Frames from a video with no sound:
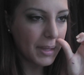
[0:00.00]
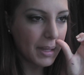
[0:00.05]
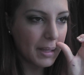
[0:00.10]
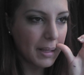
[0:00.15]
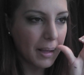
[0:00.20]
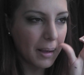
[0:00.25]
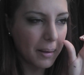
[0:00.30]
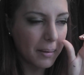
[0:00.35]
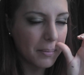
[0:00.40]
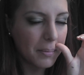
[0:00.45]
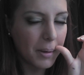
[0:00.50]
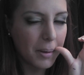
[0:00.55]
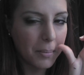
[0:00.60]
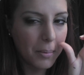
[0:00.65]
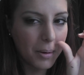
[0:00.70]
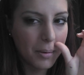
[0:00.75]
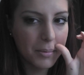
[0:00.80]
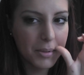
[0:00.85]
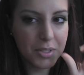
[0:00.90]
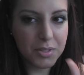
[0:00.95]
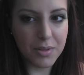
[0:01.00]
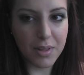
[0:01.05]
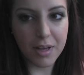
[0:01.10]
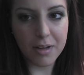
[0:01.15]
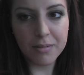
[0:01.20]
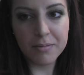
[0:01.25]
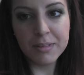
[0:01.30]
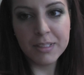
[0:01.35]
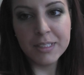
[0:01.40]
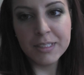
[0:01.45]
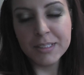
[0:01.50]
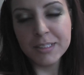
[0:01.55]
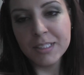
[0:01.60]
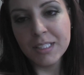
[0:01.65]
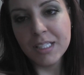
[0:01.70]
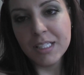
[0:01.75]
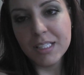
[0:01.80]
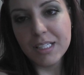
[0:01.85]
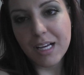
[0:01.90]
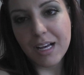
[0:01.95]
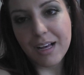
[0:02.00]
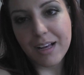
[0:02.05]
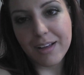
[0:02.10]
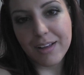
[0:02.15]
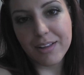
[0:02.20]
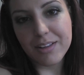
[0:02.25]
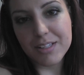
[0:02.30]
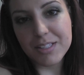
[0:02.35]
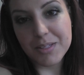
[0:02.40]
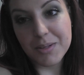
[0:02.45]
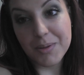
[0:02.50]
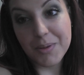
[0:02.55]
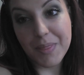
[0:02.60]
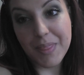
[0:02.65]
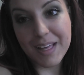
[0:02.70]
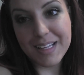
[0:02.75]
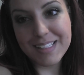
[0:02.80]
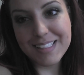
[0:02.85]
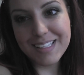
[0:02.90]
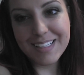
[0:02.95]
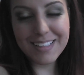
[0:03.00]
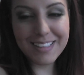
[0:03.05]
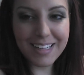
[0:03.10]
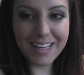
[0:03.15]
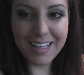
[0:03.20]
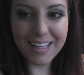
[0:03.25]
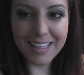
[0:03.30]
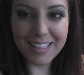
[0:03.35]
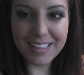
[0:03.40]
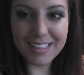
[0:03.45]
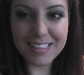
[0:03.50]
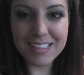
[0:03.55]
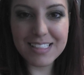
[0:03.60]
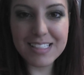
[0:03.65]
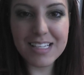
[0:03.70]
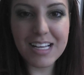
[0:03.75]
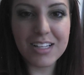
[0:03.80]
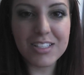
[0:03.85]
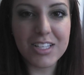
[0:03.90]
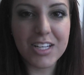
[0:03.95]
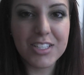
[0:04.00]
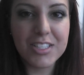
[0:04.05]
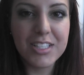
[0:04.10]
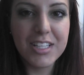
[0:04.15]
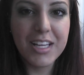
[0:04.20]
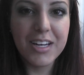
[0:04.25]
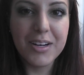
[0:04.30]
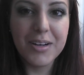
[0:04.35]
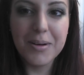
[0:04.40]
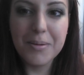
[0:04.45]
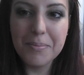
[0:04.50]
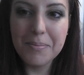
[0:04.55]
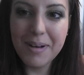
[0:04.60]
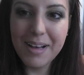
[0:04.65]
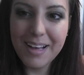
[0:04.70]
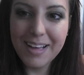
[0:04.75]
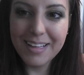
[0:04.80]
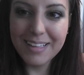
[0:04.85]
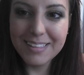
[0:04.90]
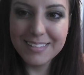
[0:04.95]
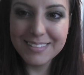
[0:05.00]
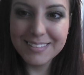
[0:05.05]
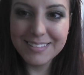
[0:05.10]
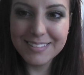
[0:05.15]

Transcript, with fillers: Yeah, I'll probably do that. Uh, so that's it, and I'll talk to you later. Bye.